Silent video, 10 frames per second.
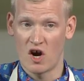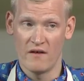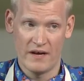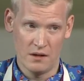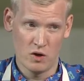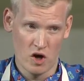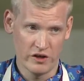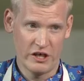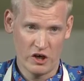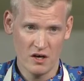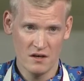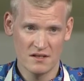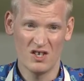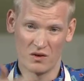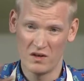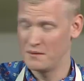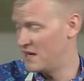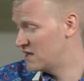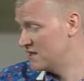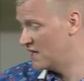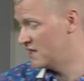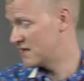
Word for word: are available all year, so you can really make this any